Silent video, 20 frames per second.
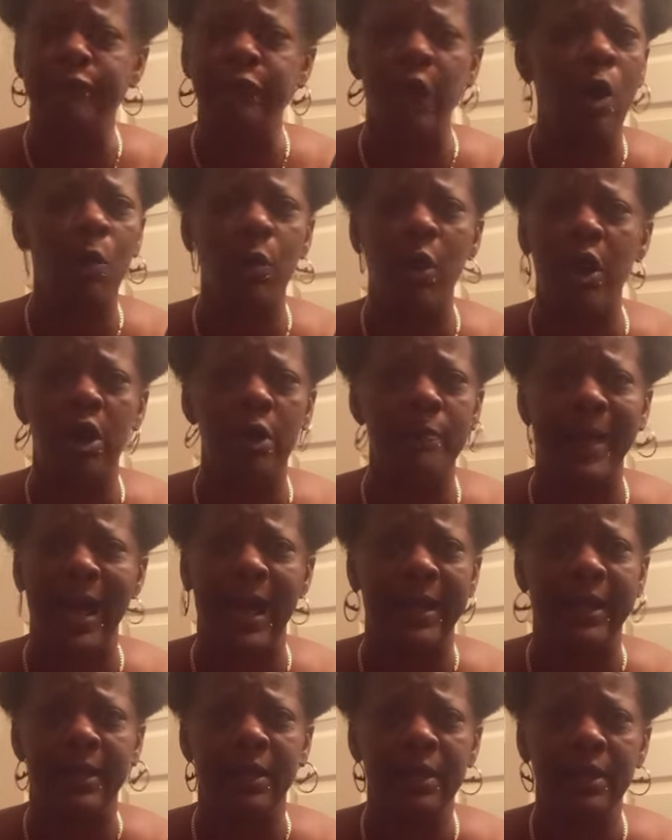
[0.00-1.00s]
Don't worry
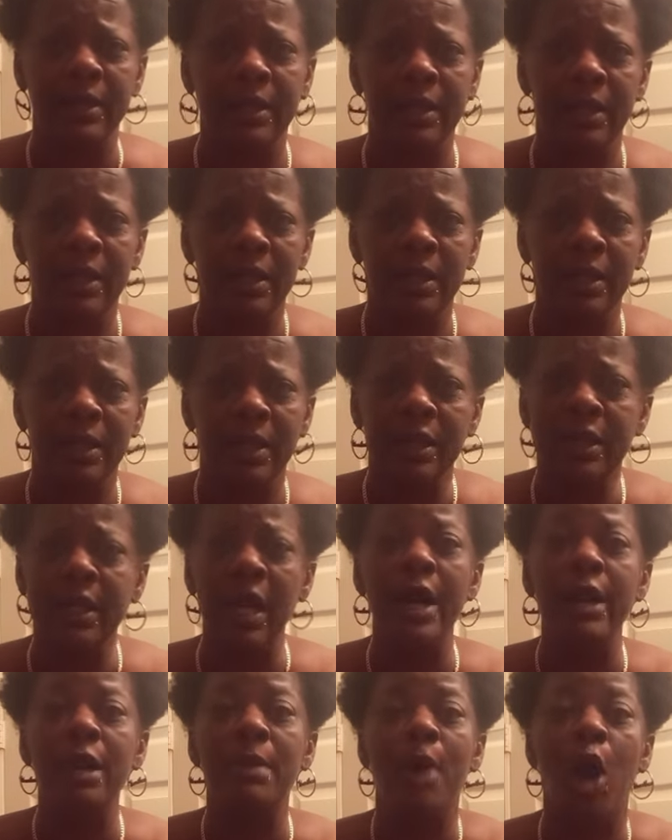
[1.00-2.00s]
about it.
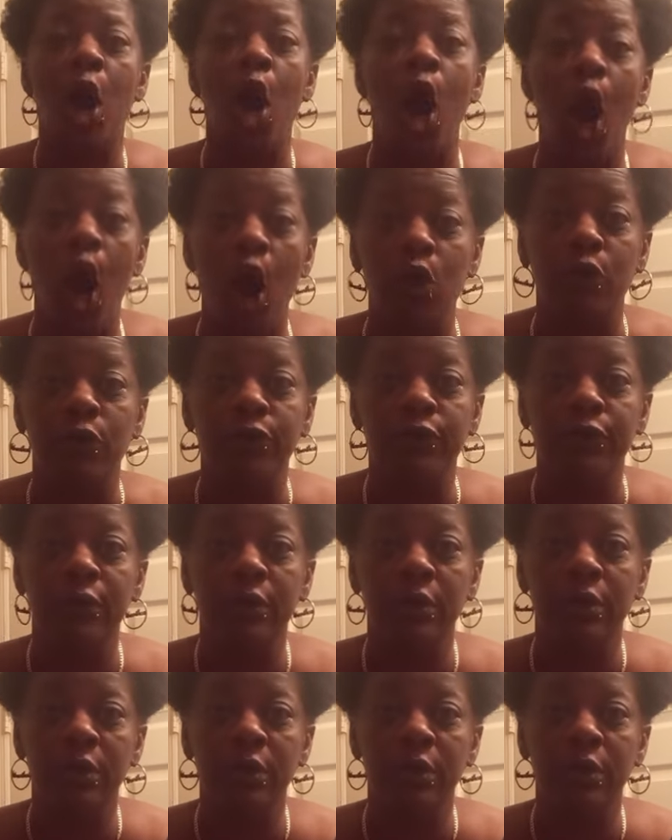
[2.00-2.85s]
Cut them off.